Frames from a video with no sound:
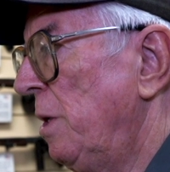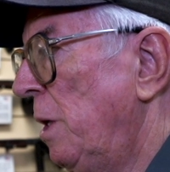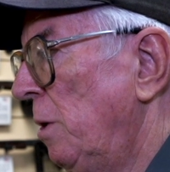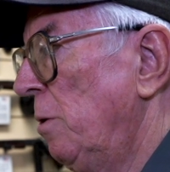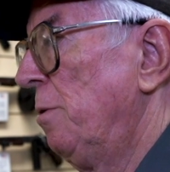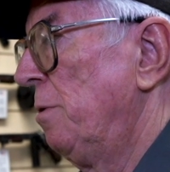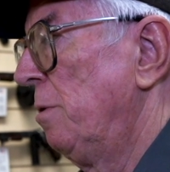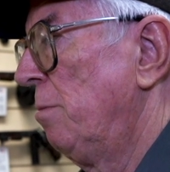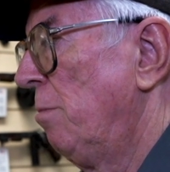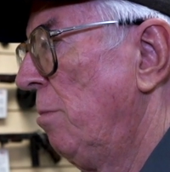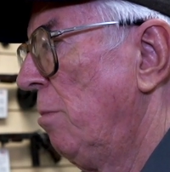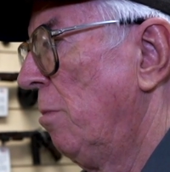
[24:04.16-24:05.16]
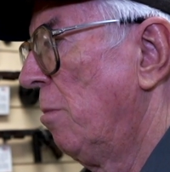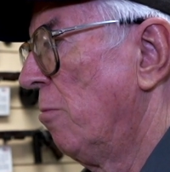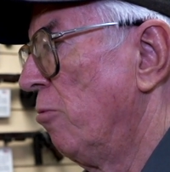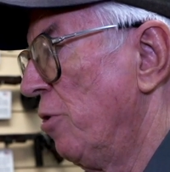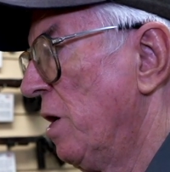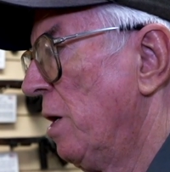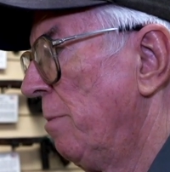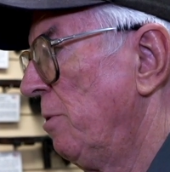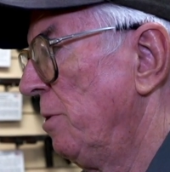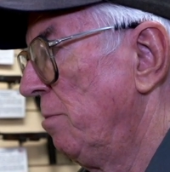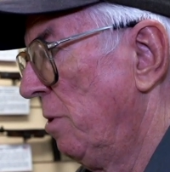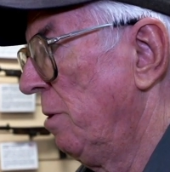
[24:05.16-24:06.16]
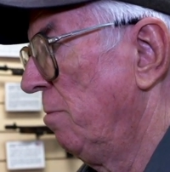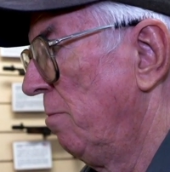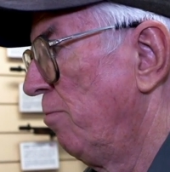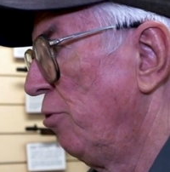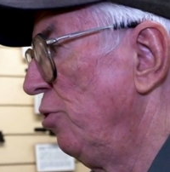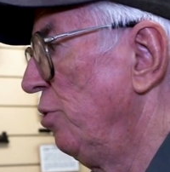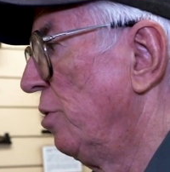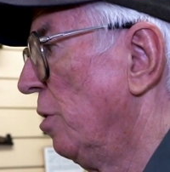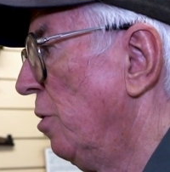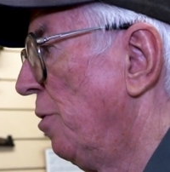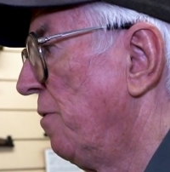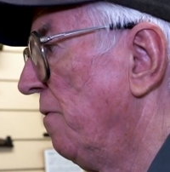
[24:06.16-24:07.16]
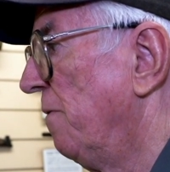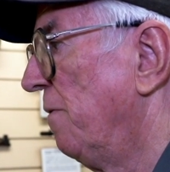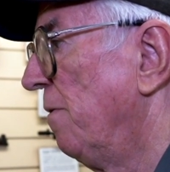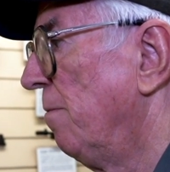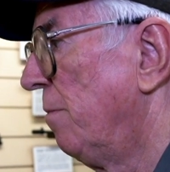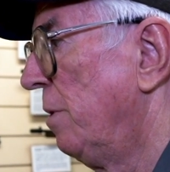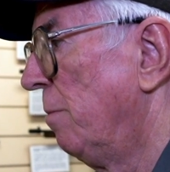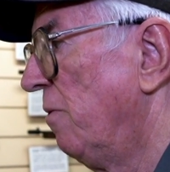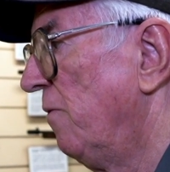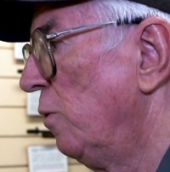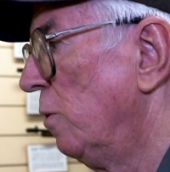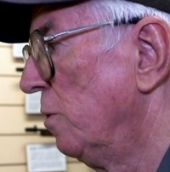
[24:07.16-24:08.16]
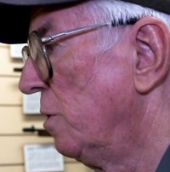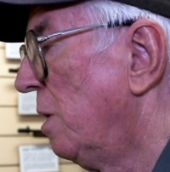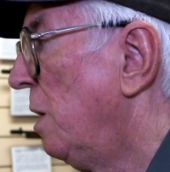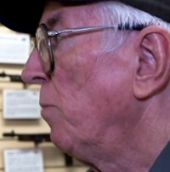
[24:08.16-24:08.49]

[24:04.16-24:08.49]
England rearmed and produced a lot of No. 4s.